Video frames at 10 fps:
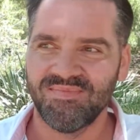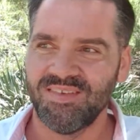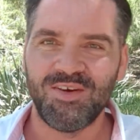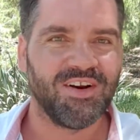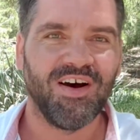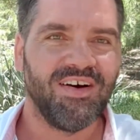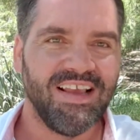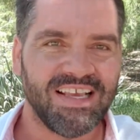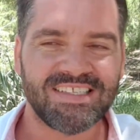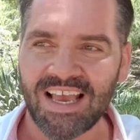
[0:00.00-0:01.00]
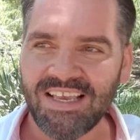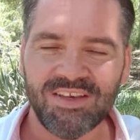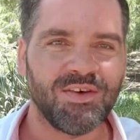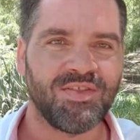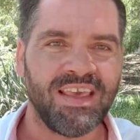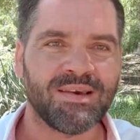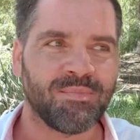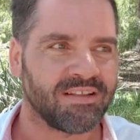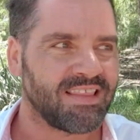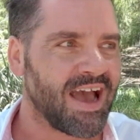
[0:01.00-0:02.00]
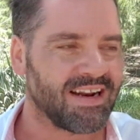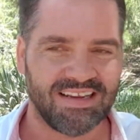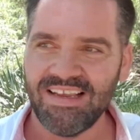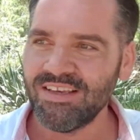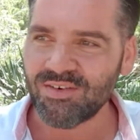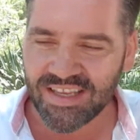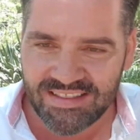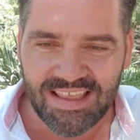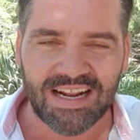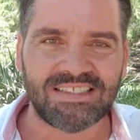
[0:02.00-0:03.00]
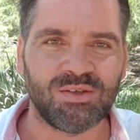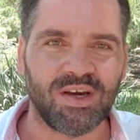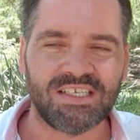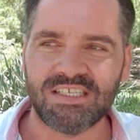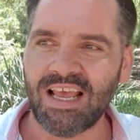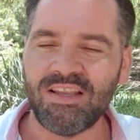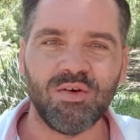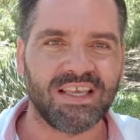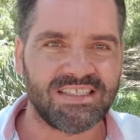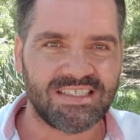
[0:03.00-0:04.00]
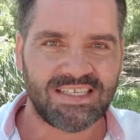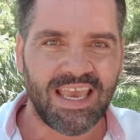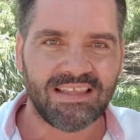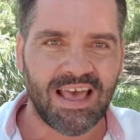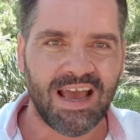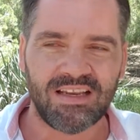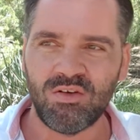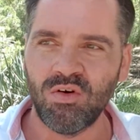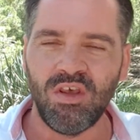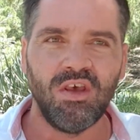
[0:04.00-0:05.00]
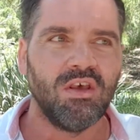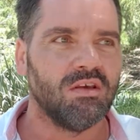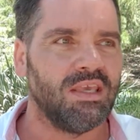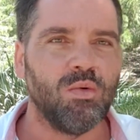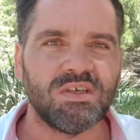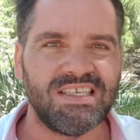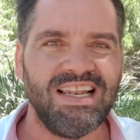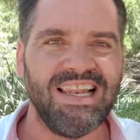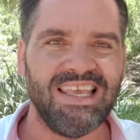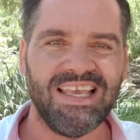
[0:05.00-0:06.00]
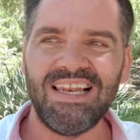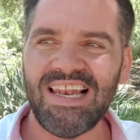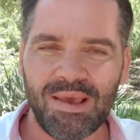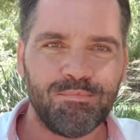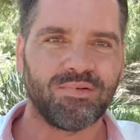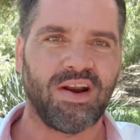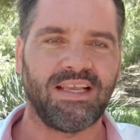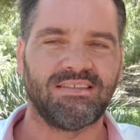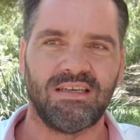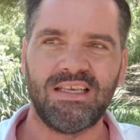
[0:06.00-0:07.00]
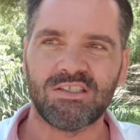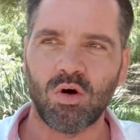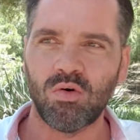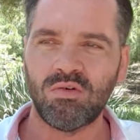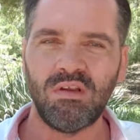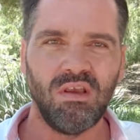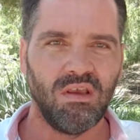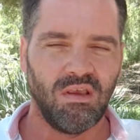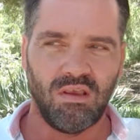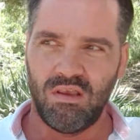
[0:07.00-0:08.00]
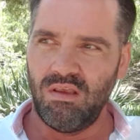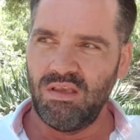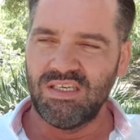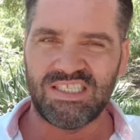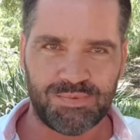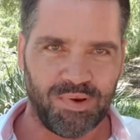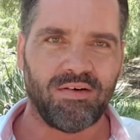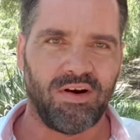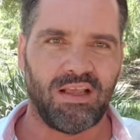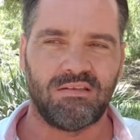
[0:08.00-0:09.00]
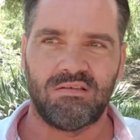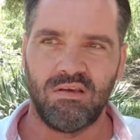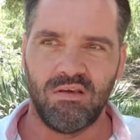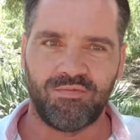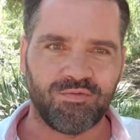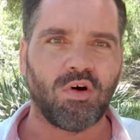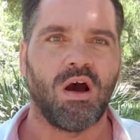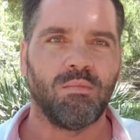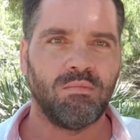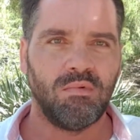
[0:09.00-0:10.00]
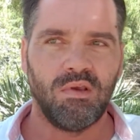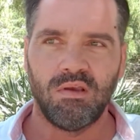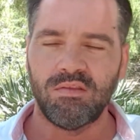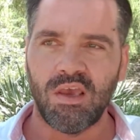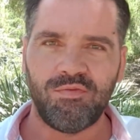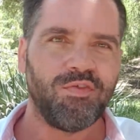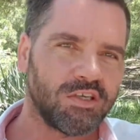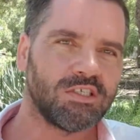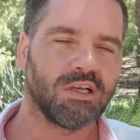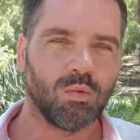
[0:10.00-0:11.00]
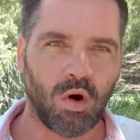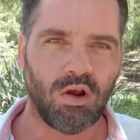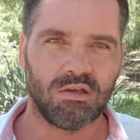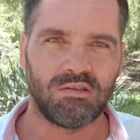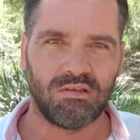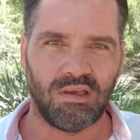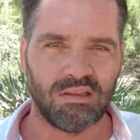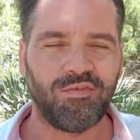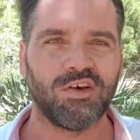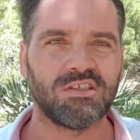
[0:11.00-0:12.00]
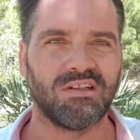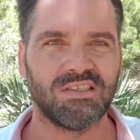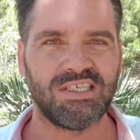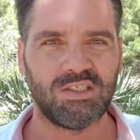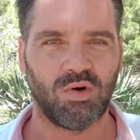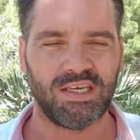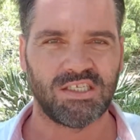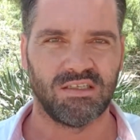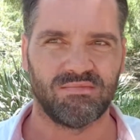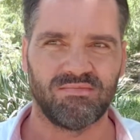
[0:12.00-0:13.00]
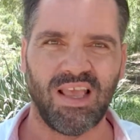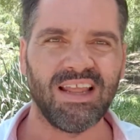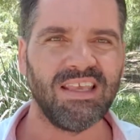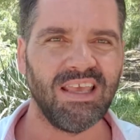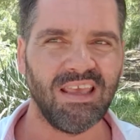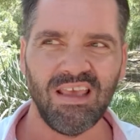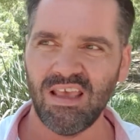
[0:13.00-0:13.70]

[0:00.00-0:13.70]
It's like, you think about that. You're in that situation and you can say that. He liberated his own spirit from the physical world and the physical situation, and he